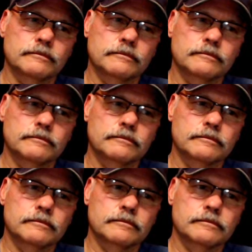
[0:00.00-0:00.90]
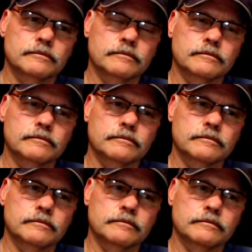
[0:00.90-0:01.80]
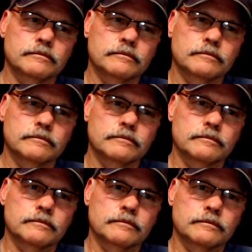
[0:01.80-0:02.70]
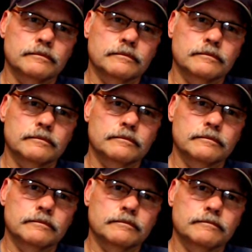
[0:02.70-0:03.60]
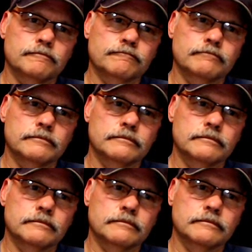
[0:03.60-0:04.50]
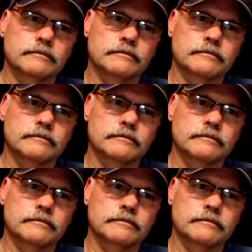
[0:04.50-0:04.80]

[no speech]